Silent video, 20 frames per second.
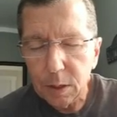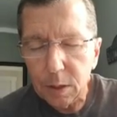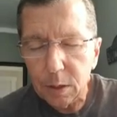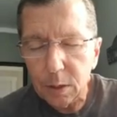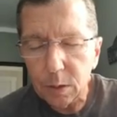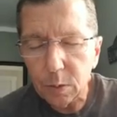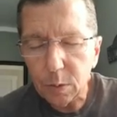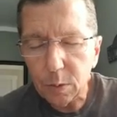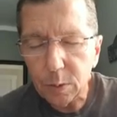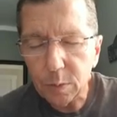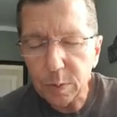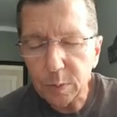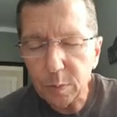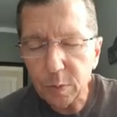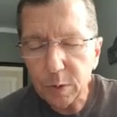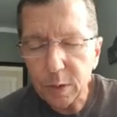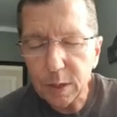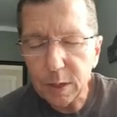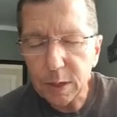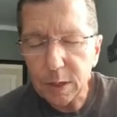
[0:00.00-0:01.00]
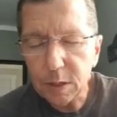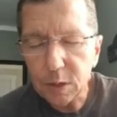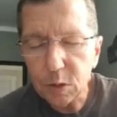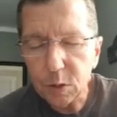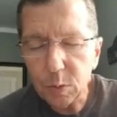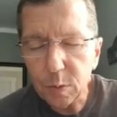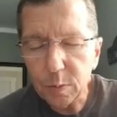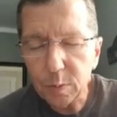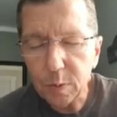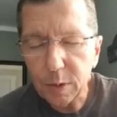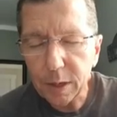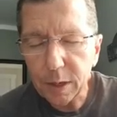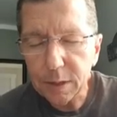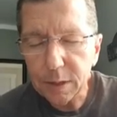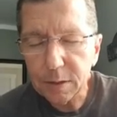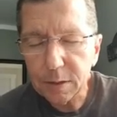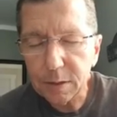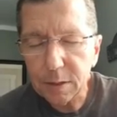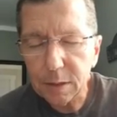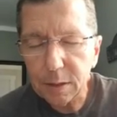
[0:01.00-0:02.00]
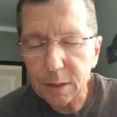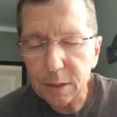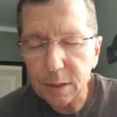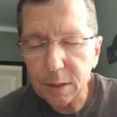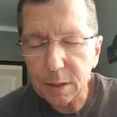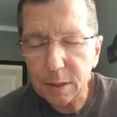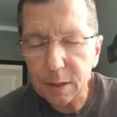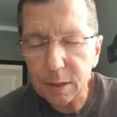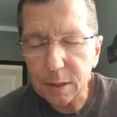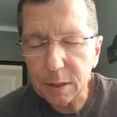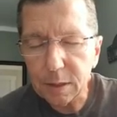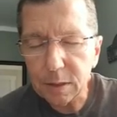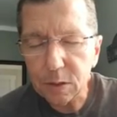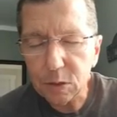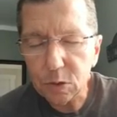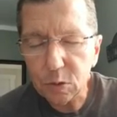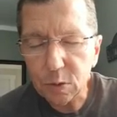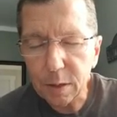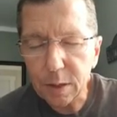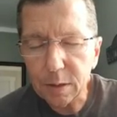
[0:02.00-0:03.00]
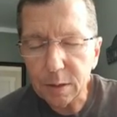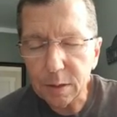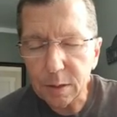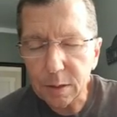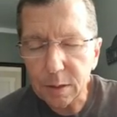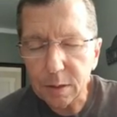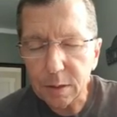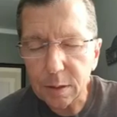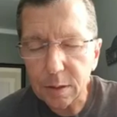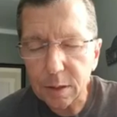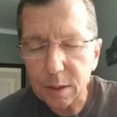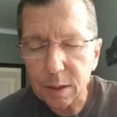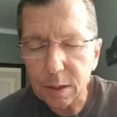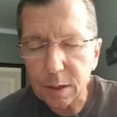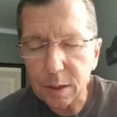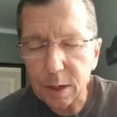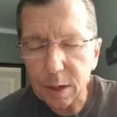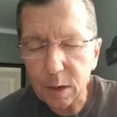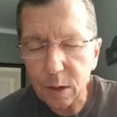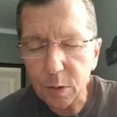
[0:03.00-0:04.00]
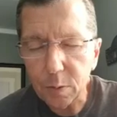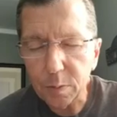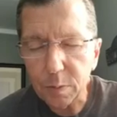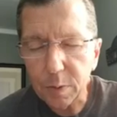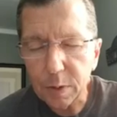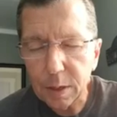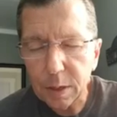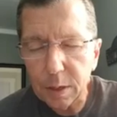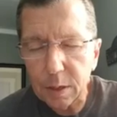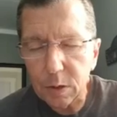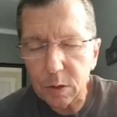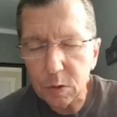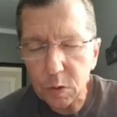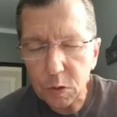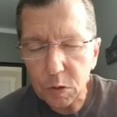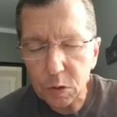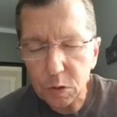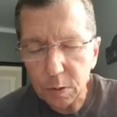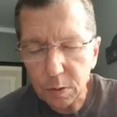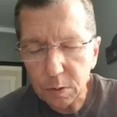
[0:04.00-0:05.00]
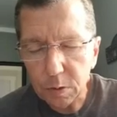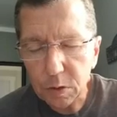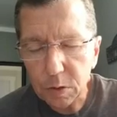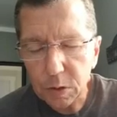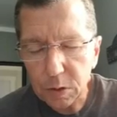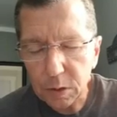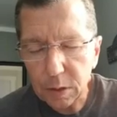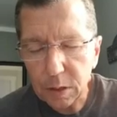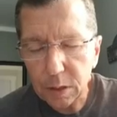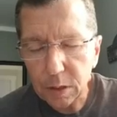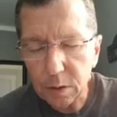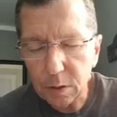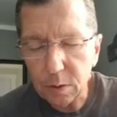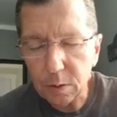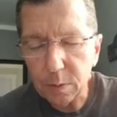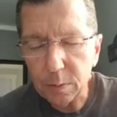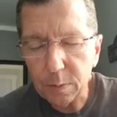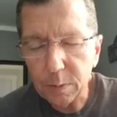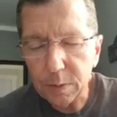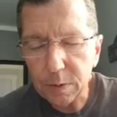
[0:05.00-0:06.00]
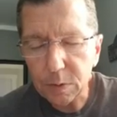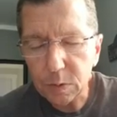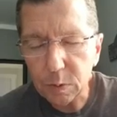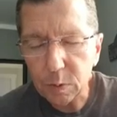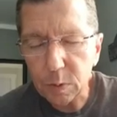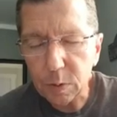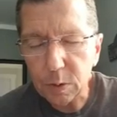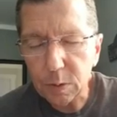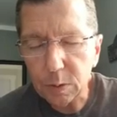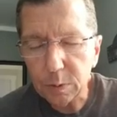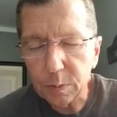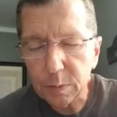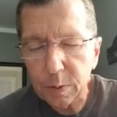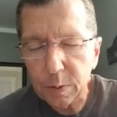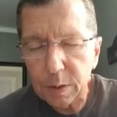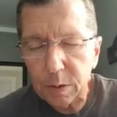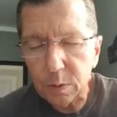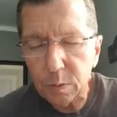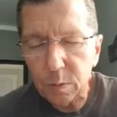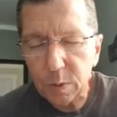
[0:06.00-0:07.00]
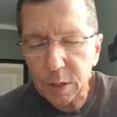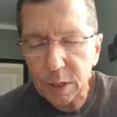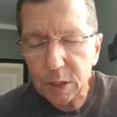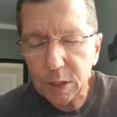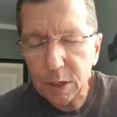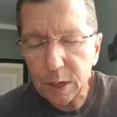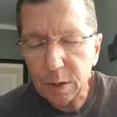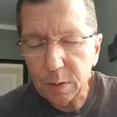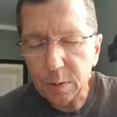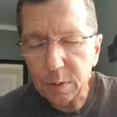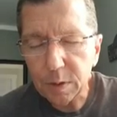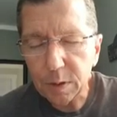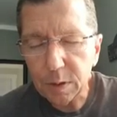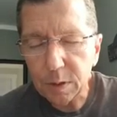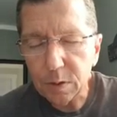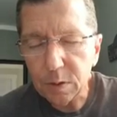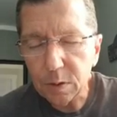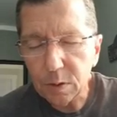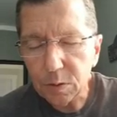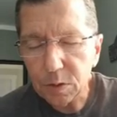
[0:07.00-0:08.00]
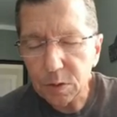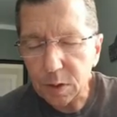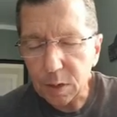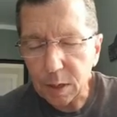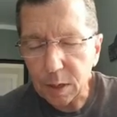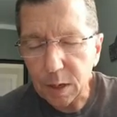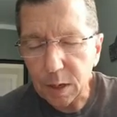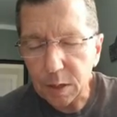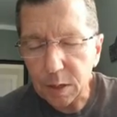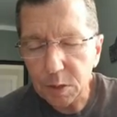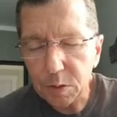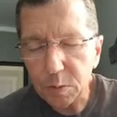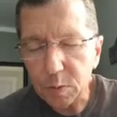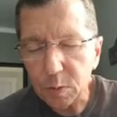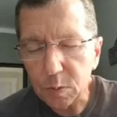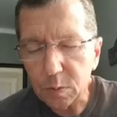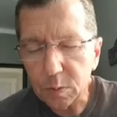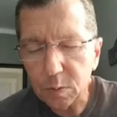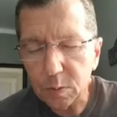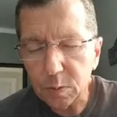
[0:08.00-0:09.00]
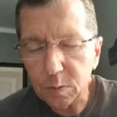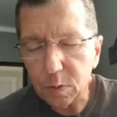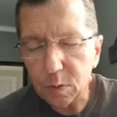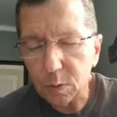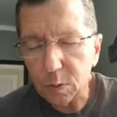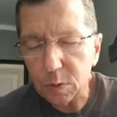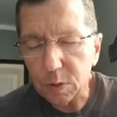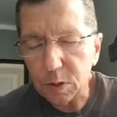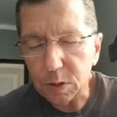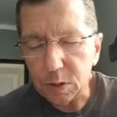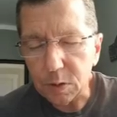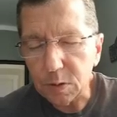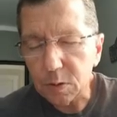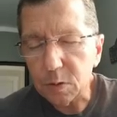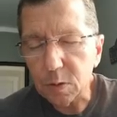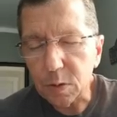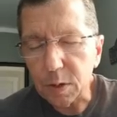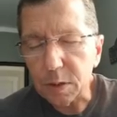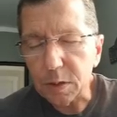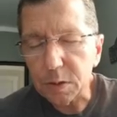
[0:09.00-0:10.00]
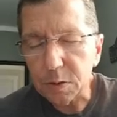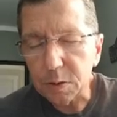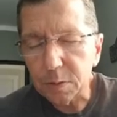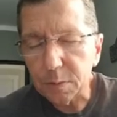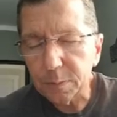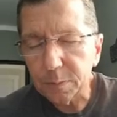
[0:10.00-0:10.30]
Lord, we pray that you would bless and, and strengthen and help your church here in this world reach out with the good news of the gospel of the Lord Jesus Christ.